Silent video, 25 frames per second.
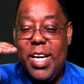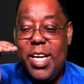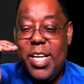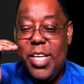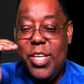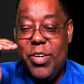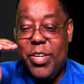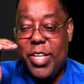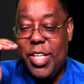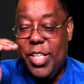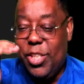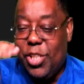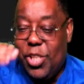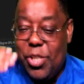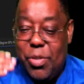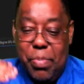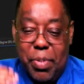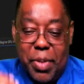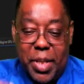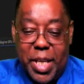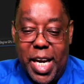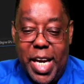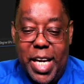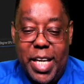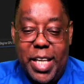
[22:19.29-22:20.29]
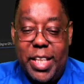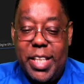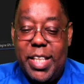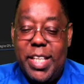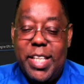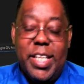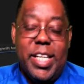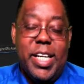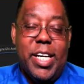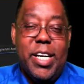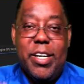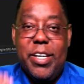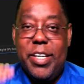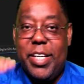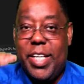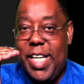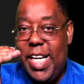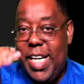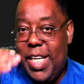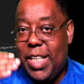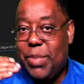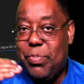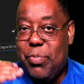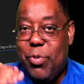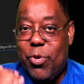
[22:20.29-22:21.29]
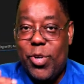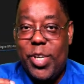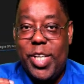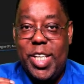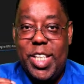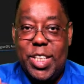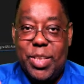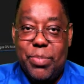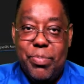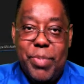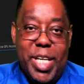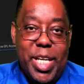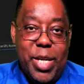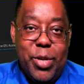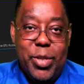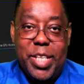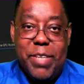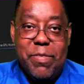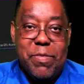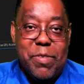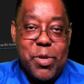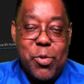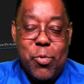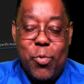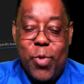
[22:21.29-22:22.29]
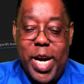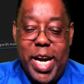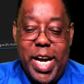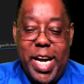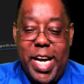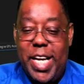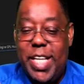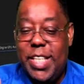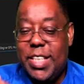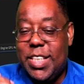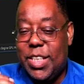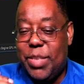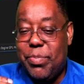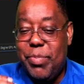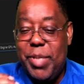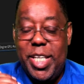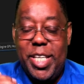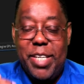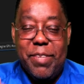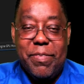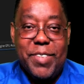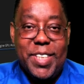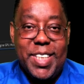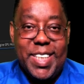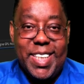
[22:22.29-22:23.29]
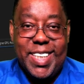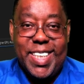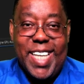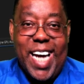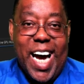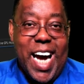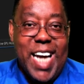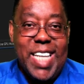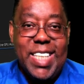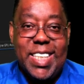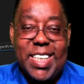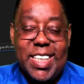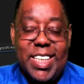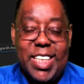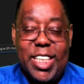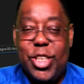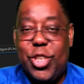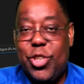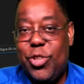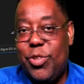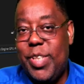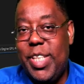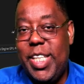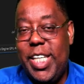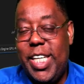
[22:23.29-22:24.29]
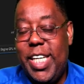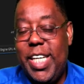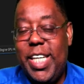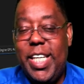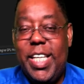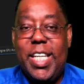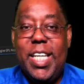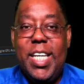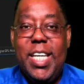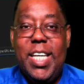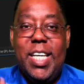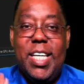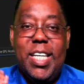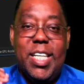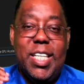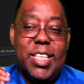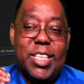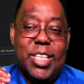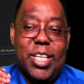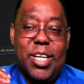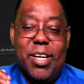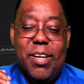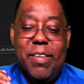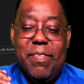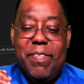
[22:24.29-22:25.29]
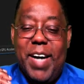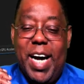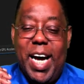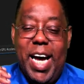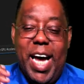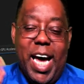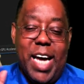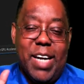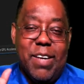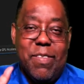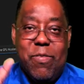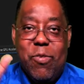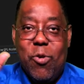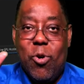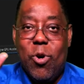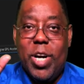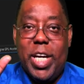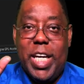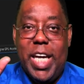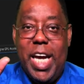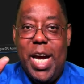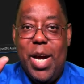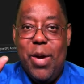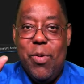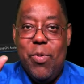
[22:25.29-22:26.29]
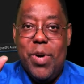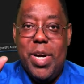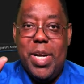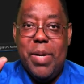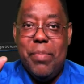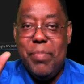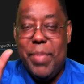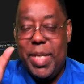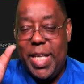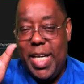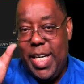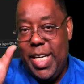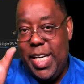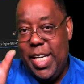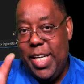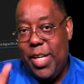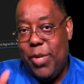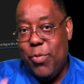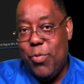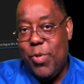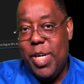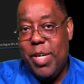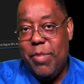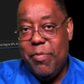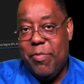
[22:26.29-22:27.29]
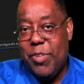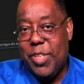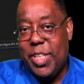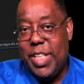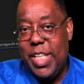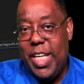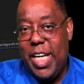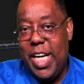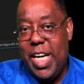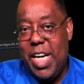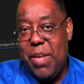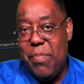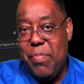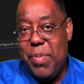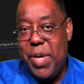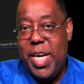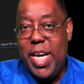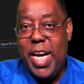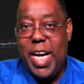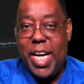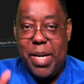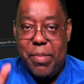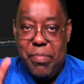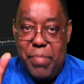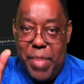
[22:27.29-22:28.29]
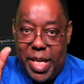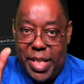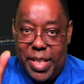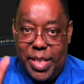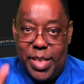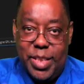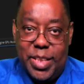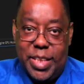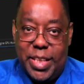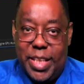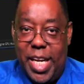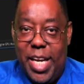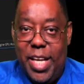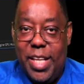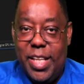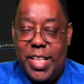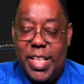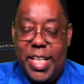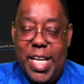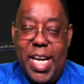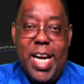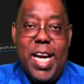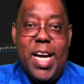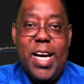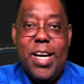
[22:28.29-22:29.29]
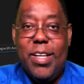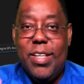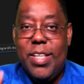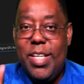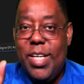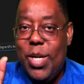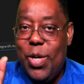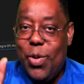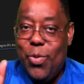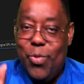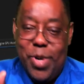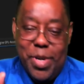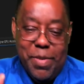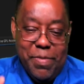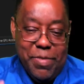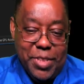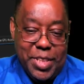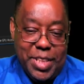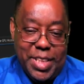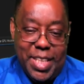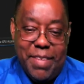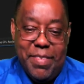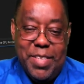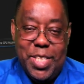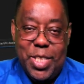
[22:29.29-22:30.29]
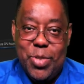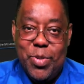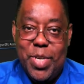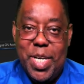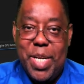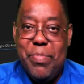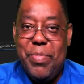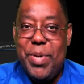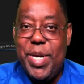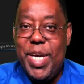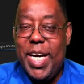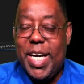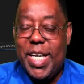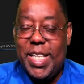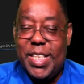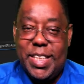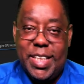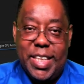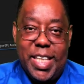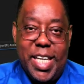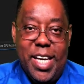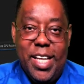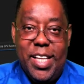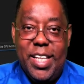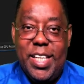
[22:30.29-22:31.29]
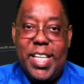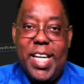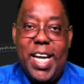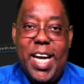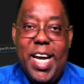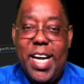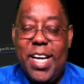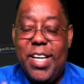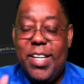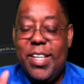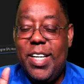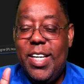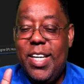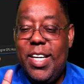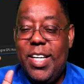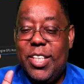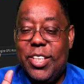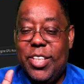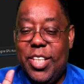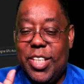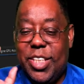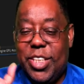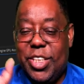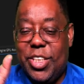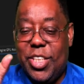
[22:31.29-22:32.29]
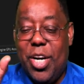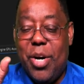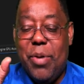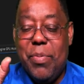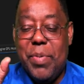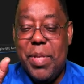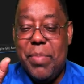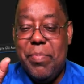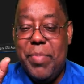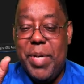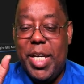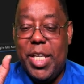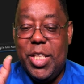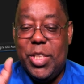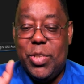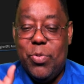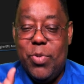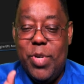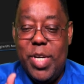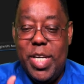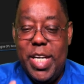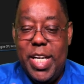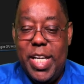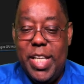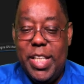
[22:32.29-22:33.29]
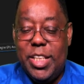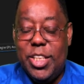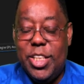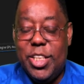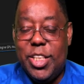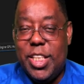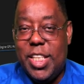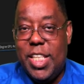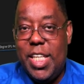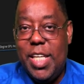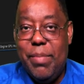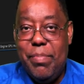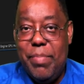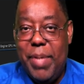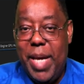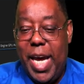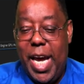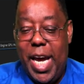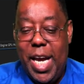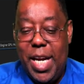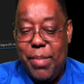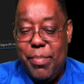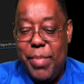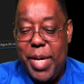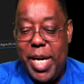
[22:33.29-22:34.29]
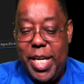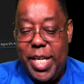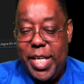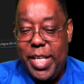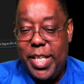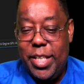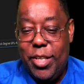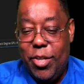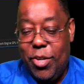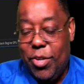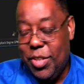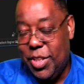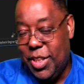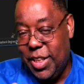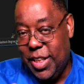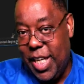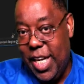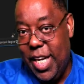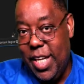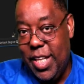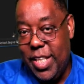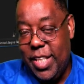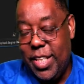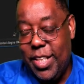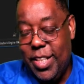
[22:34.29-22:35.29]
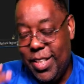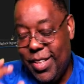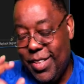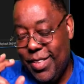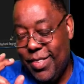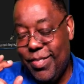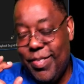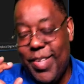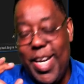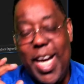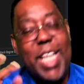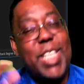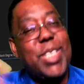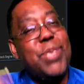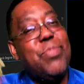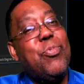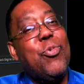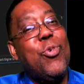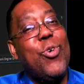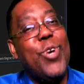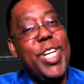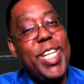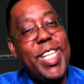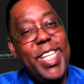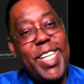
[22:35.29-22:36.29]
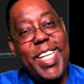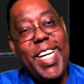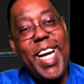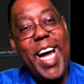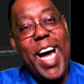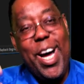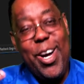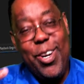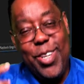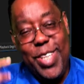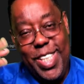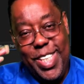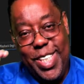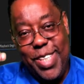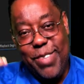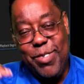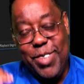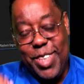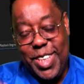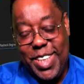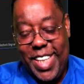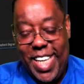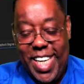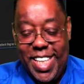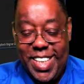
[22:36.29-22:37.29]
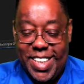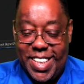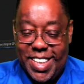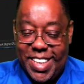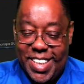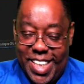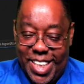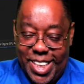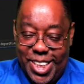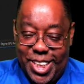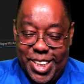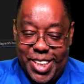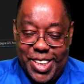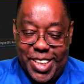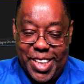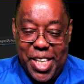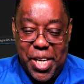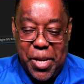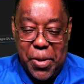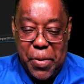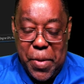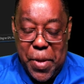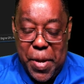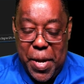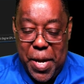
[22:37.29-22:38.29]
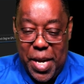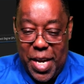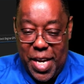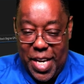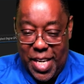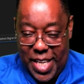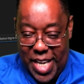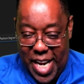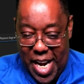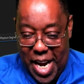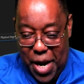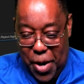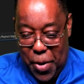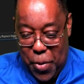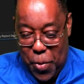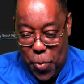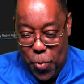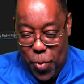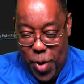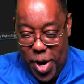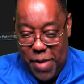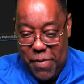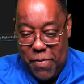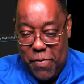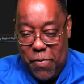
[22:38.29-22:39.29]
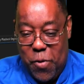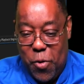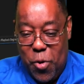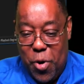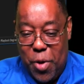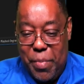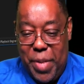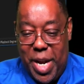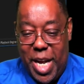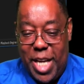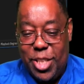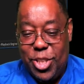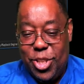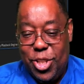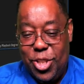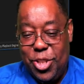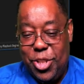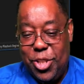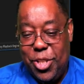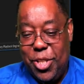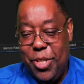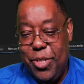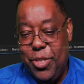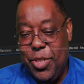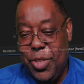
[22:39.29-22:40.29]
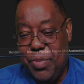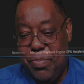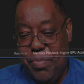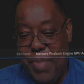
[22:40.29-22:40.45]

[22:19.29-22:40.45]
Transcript: You can duplicate it in here. You can export it as many different ways, as many different sizes as you need. So if I had a 4K one, but I needed one for 1080p, I could make scale it down. One for 720p, I could scale it down. So I can start with the biggest one and just keep animating or scaling, exporting it out in different sizes, I should say. Now, what format should you use?